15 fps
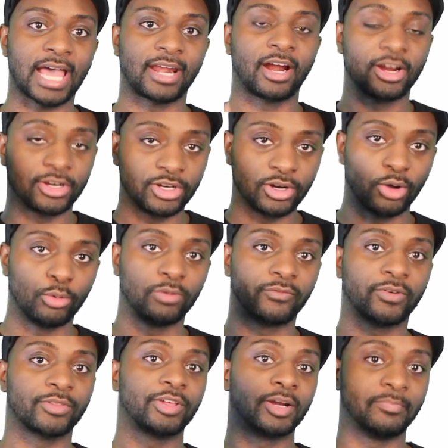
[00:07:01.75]
that are known
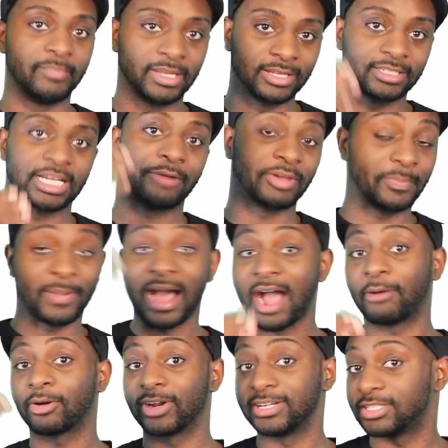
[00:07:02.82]
for their military
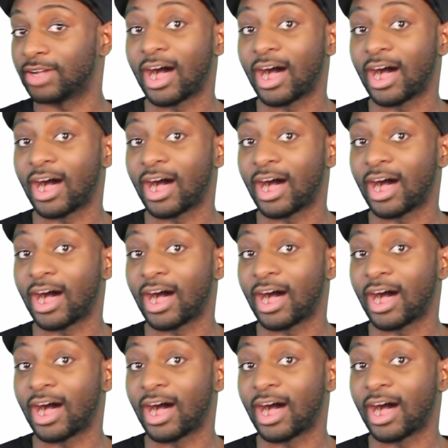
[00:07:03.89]
power and